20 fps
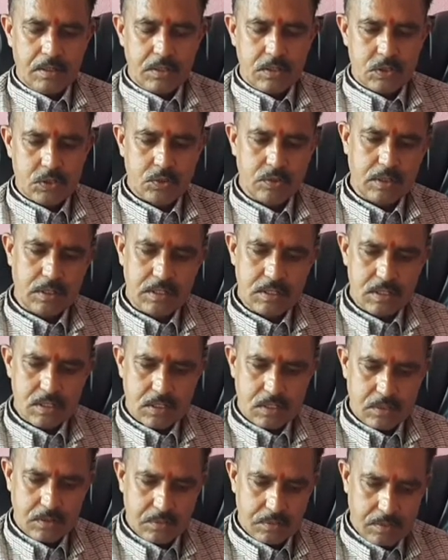
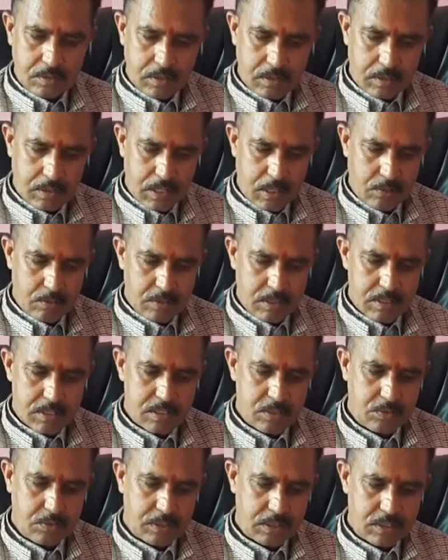Students, now let's
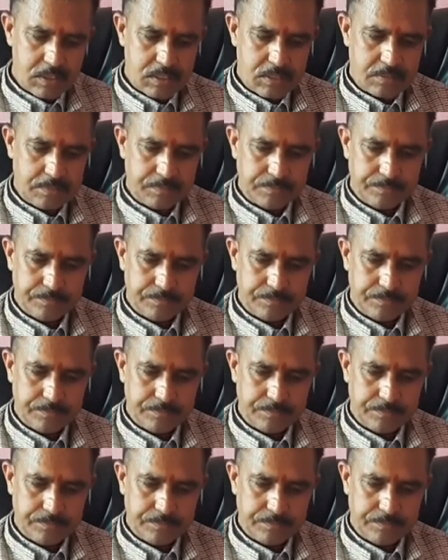see once.